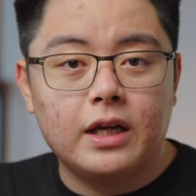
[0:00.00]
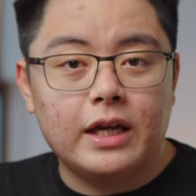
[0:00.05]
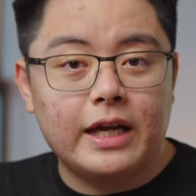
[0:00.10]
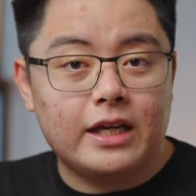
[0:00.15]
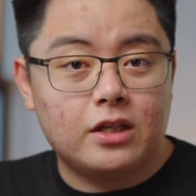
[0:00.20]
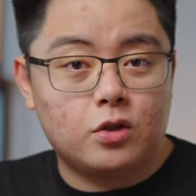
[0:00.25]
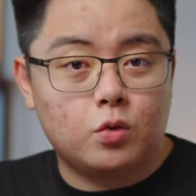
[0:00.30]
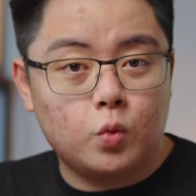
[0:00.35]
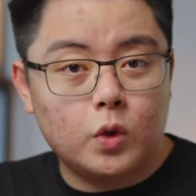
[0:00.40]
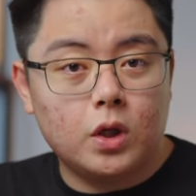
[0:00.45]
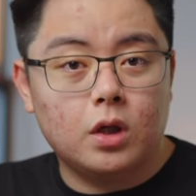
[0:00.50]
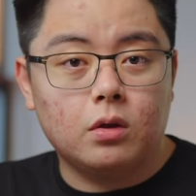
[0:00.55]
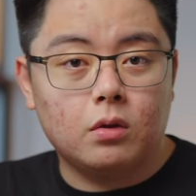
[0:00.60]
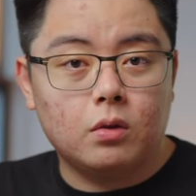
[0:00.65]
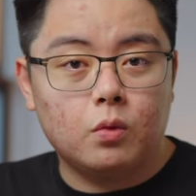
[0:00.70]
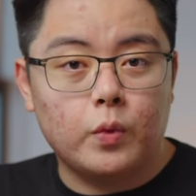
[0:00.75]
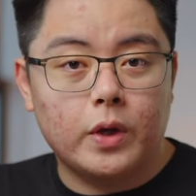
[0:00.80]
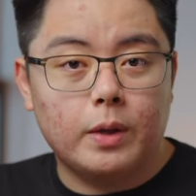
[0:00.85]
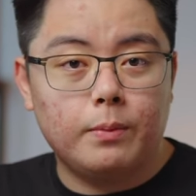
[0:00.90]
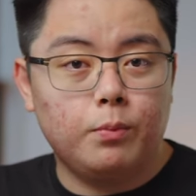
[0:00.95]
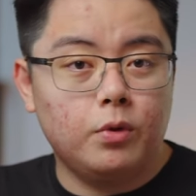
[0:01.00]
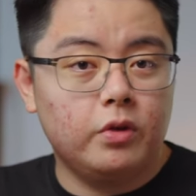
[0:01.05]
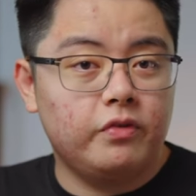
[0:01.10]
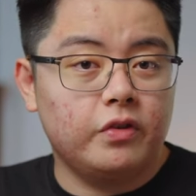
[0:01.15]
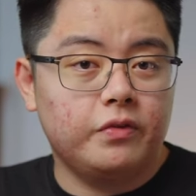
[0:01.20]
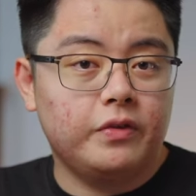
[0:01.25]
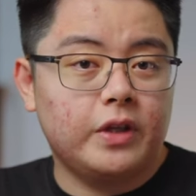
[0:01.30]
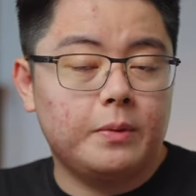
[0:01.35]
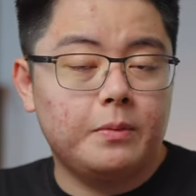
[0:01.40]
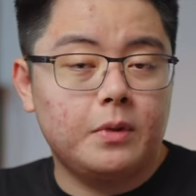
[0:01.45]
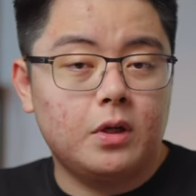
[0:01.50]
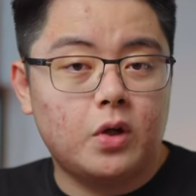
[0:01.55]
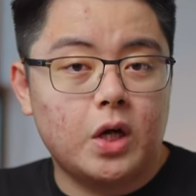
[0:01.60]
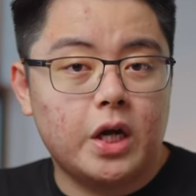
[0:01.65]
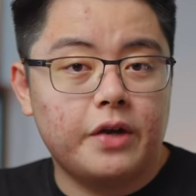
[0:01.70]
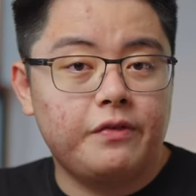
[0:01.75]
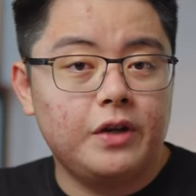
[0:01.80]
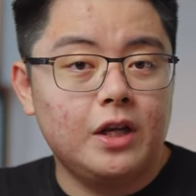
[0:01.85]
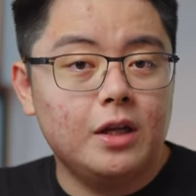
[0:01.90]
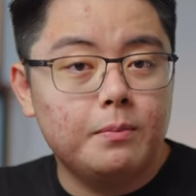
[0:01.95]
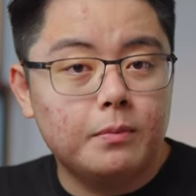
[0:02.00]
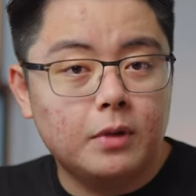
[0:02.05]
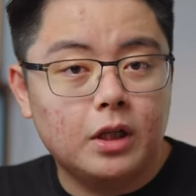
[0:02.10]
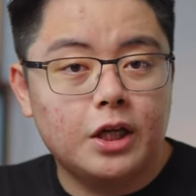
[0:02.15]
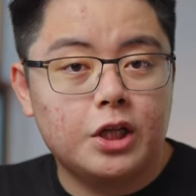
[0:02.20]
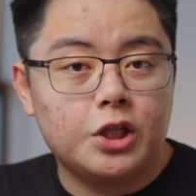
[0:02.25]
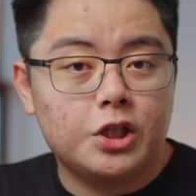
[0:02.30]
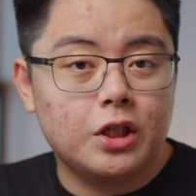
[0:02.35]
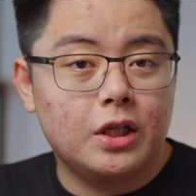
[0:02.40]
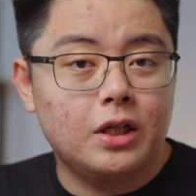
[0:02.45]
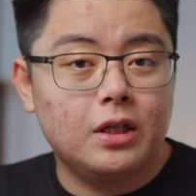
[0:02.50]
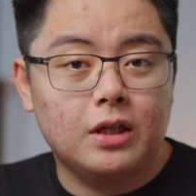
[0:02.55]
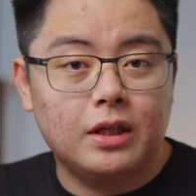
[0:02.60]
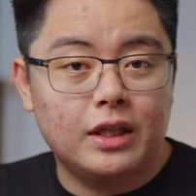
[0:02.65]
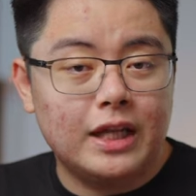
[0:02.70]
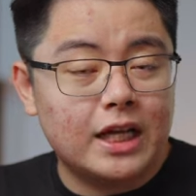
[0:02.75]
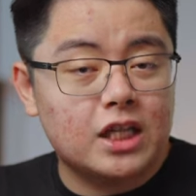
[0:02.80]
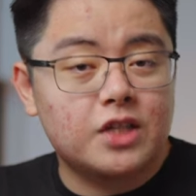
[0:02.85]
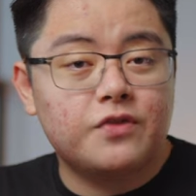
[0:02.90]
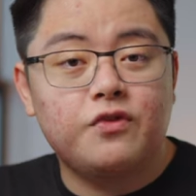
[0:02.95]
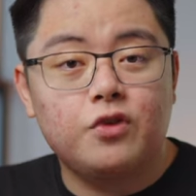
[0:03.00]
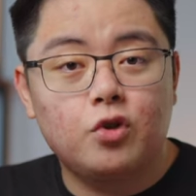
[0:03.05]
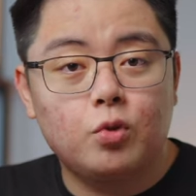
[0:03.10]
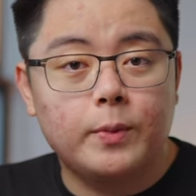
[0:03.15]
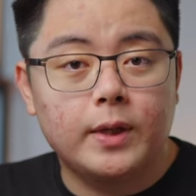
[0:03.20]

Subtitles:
as well when both of them arrive in Malaysia in the next few